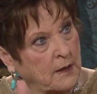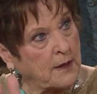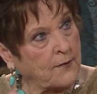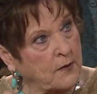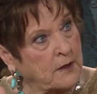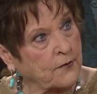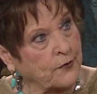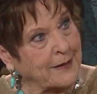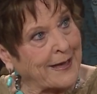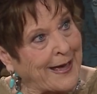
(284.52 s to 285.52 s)
in the
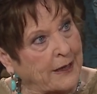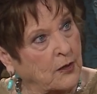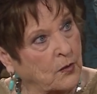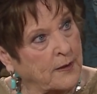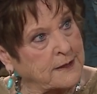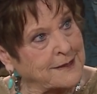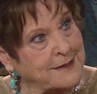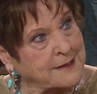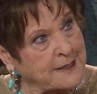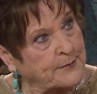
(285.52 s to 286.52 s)
different categories
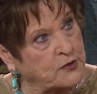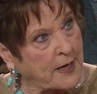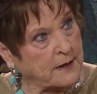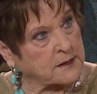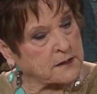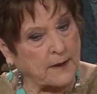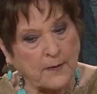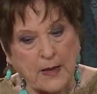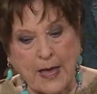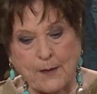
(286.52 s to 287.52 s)
and subjects.
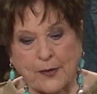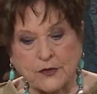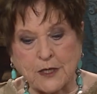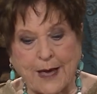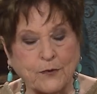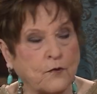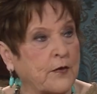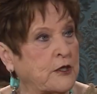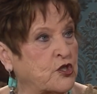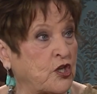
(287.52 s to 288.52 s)
And by the time you
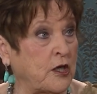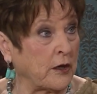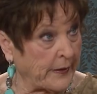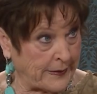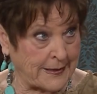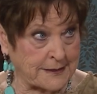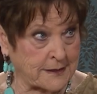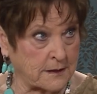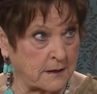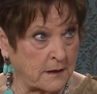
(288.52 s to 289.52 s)
finish a year in
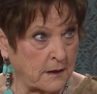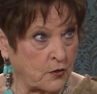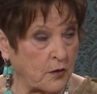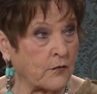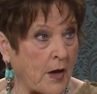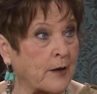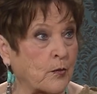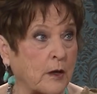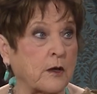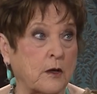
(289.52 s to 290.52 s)
this, you've got a
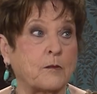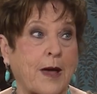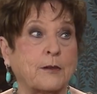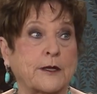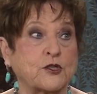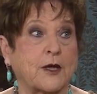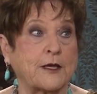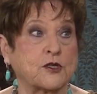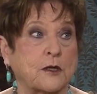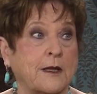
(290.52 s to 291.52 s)
really good Bible
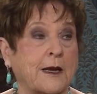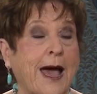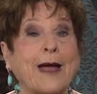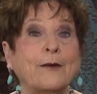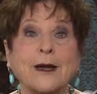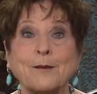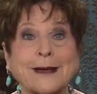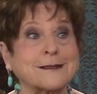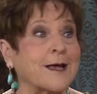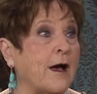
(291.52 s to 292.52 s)
education. And then I read it
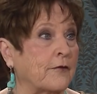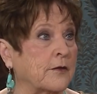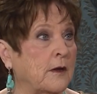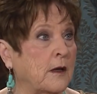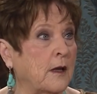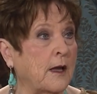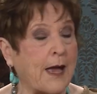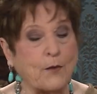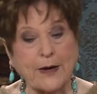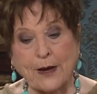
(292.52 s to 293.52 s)
myself.
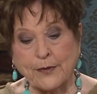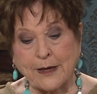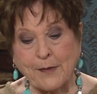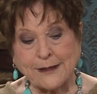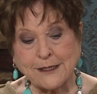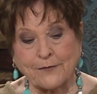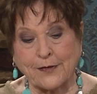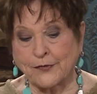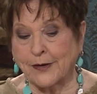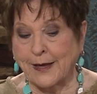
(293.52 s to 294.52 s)
And when I read it myself,
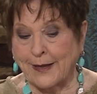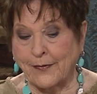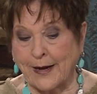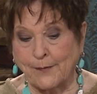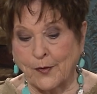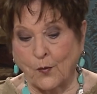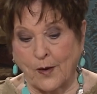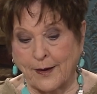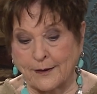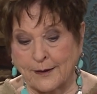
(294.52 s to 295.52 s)
I forget that I'm the
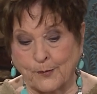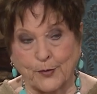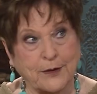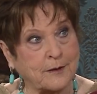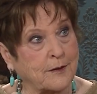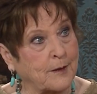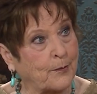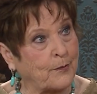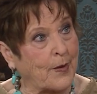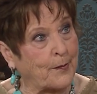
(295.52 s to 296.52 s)
one that put it,
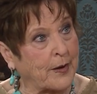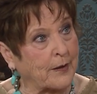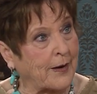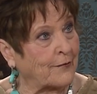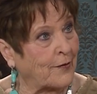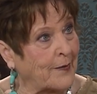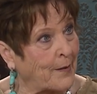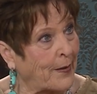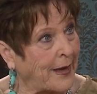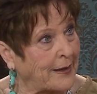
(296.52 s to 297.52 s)
that paragraph on
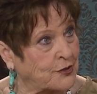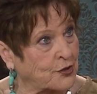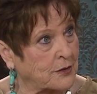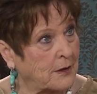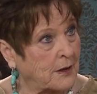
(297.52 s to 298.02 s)
that page.